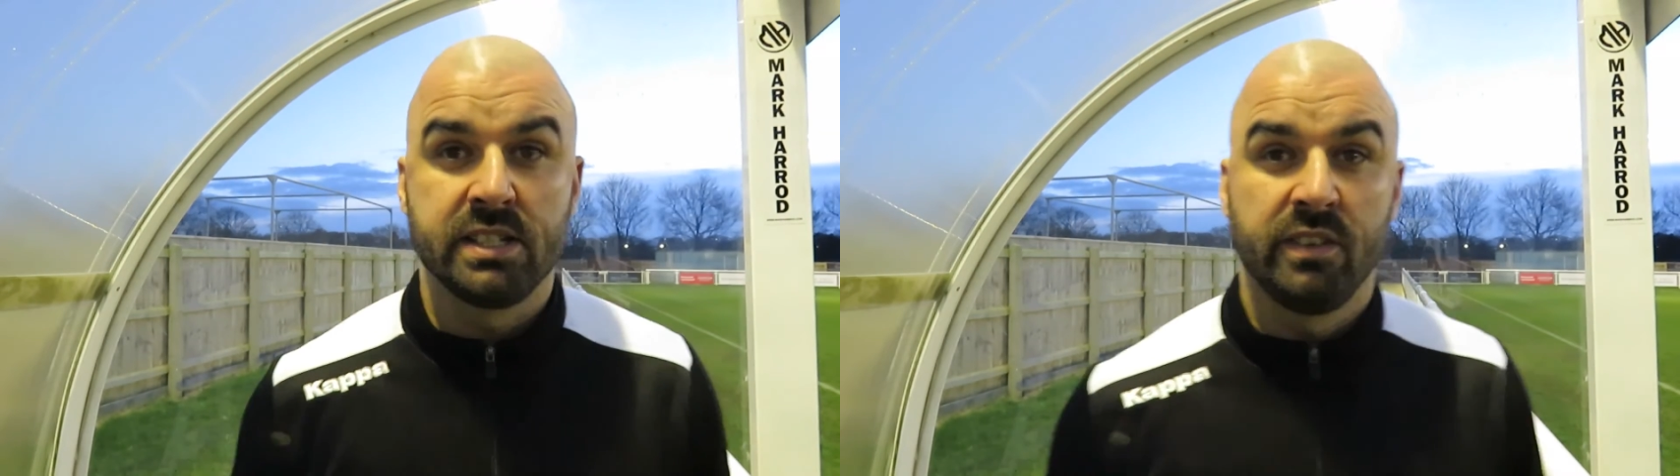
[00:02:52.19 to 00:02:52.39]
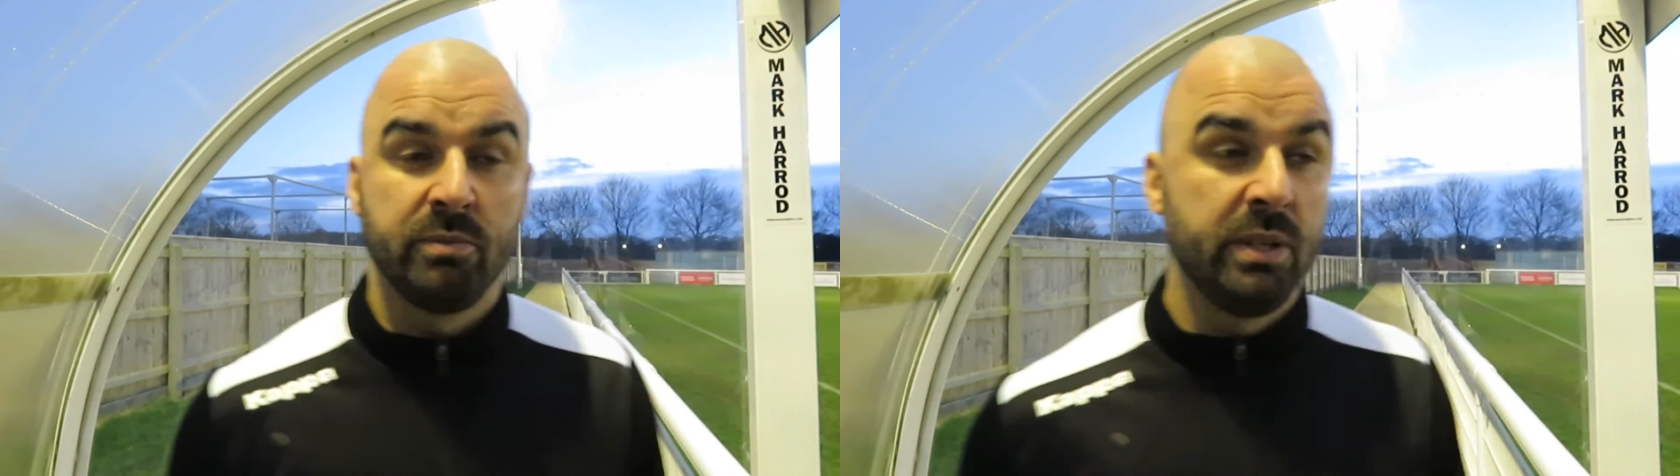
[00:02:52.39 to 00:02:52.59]

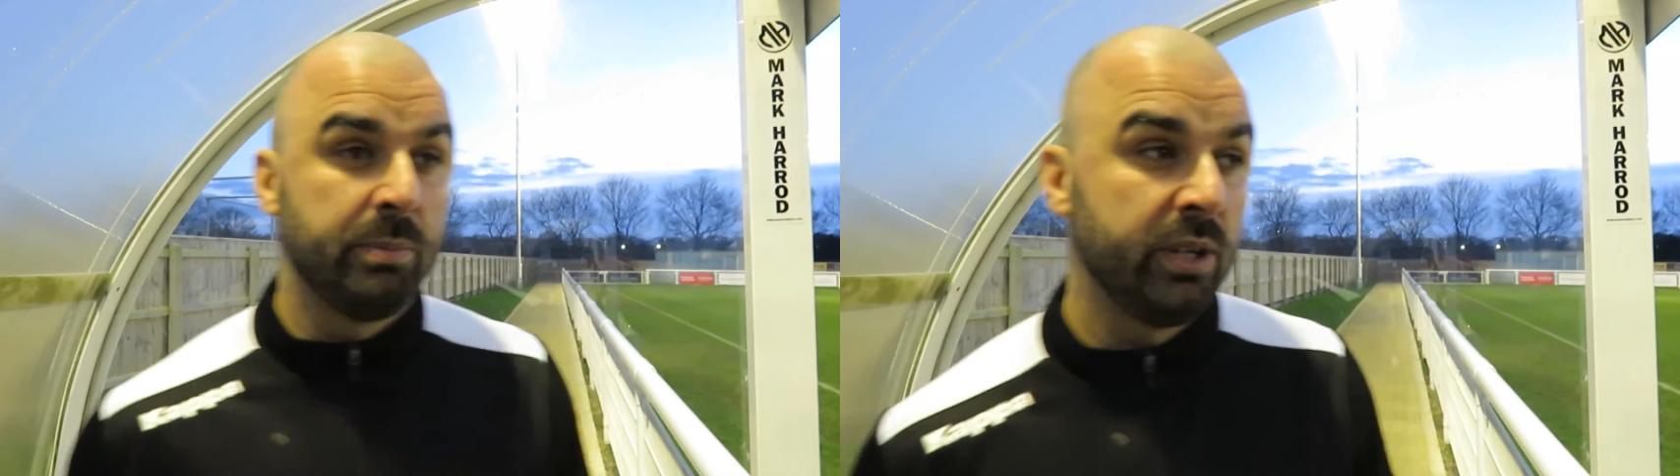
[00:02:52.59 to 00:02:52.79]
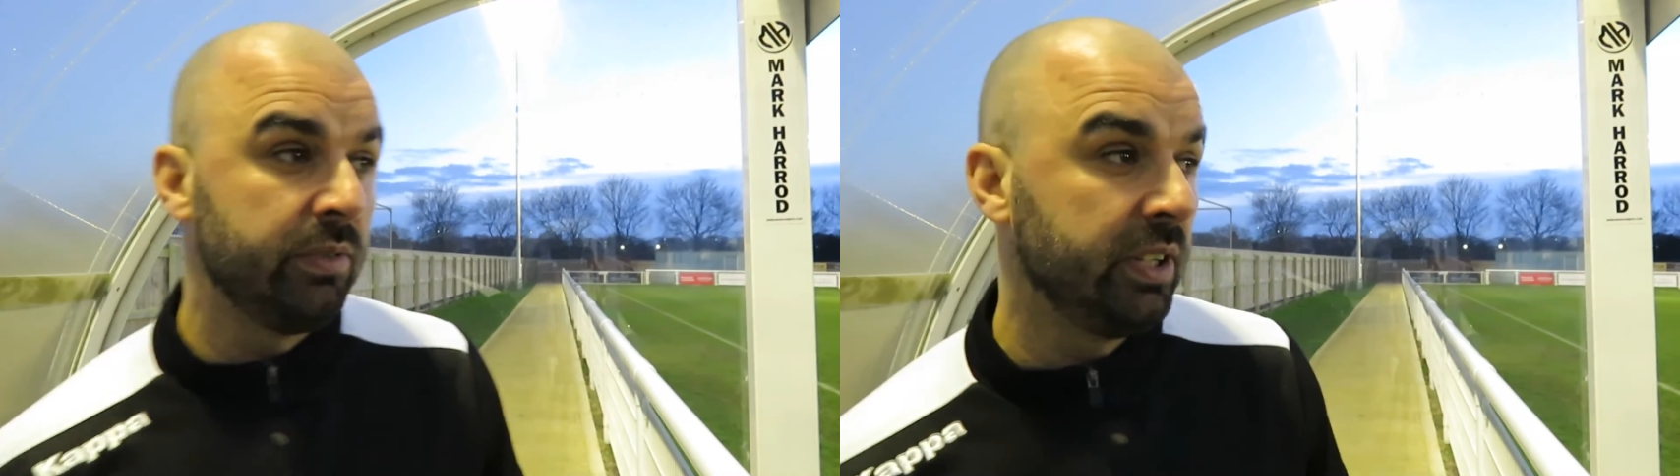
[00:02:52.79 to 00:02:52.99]
if I'm being
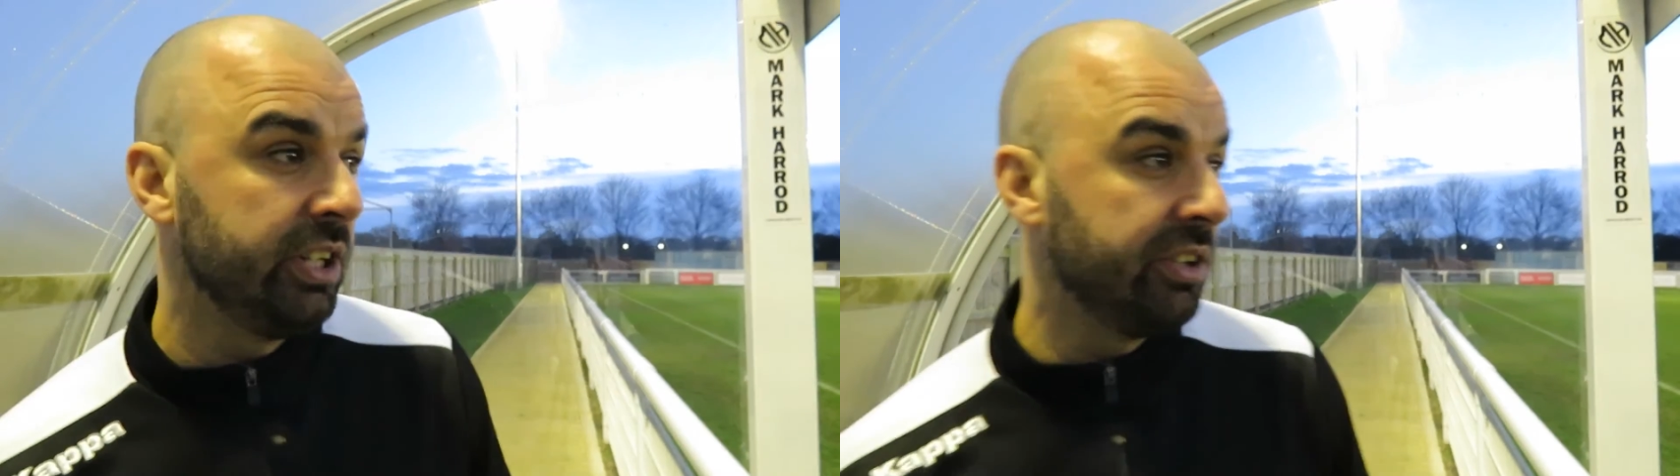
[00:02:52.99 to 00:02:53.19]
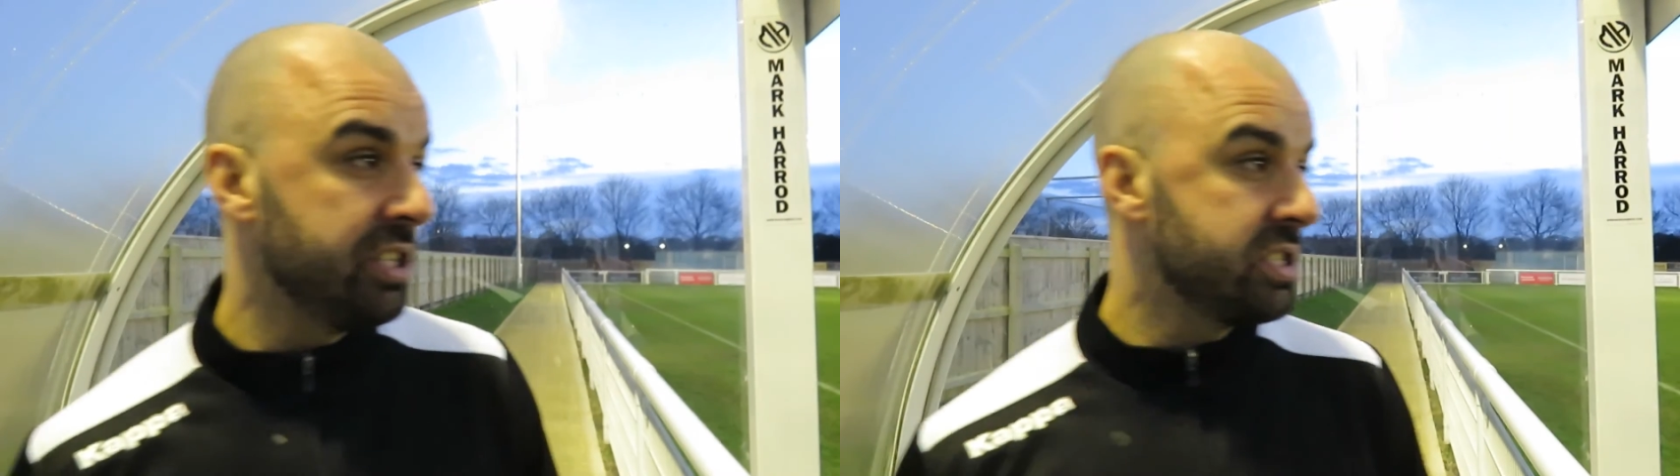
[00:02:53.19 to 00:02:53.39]
perfectly
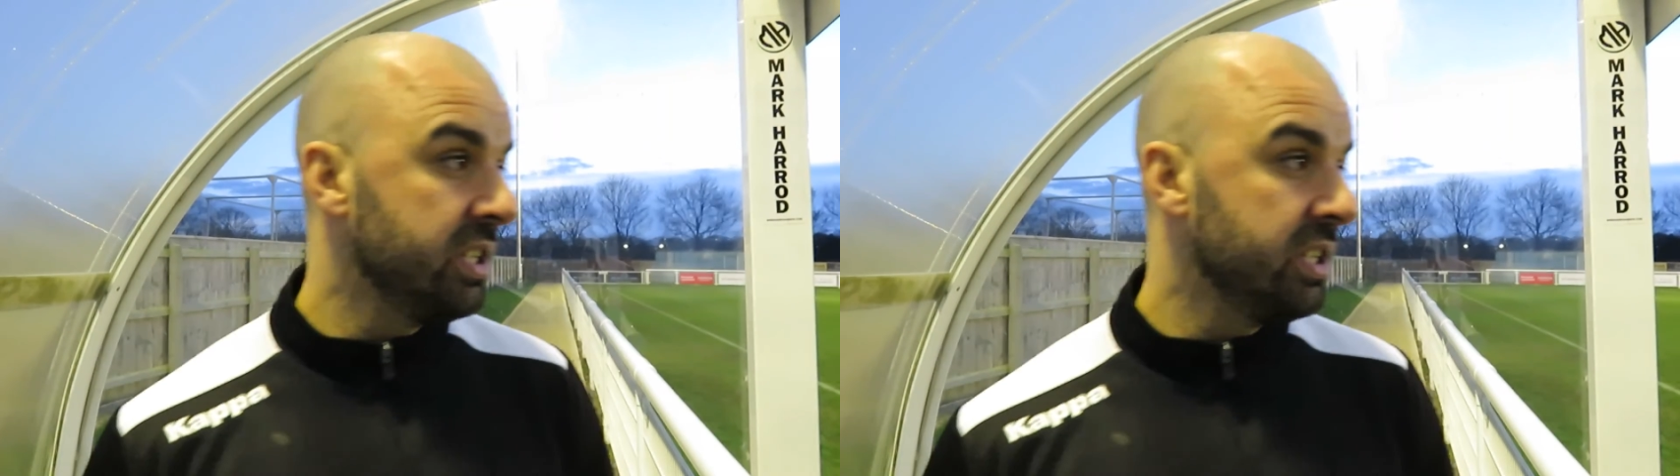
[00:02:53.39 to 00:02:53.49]
honest.